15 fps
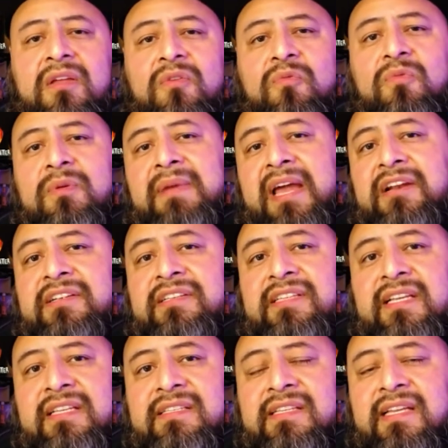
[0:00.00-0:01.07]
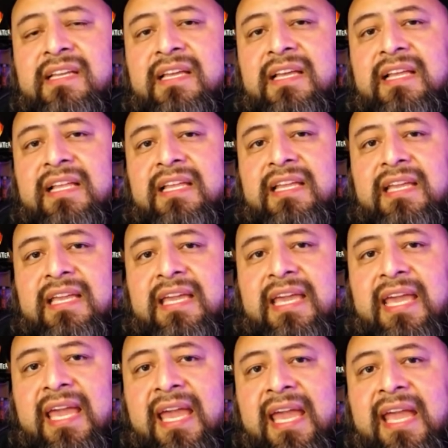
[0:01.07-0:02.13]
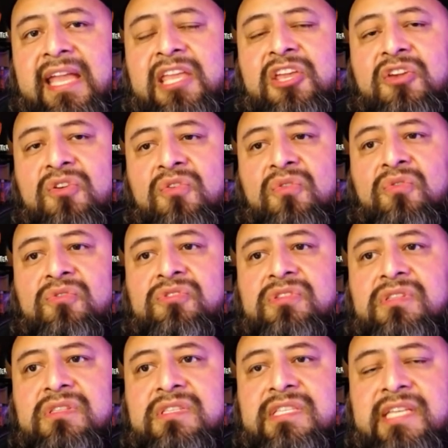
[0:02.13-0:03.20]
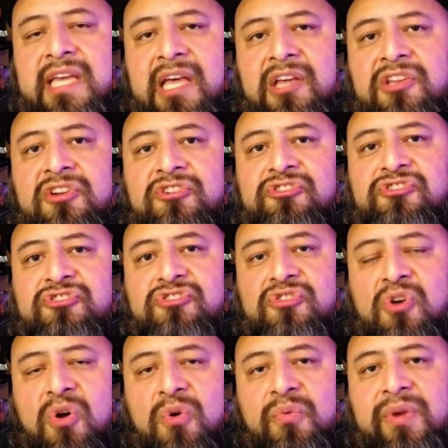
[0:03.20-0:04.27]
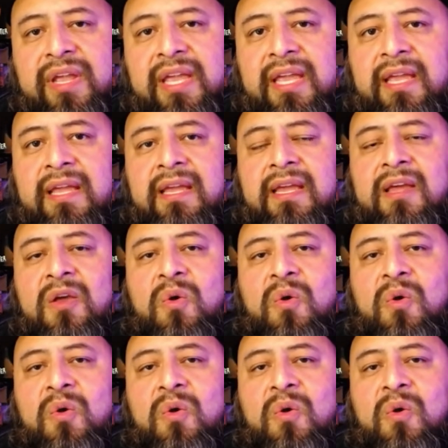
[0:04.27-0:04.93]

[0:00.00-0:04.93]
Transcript: What matters is can you tell your story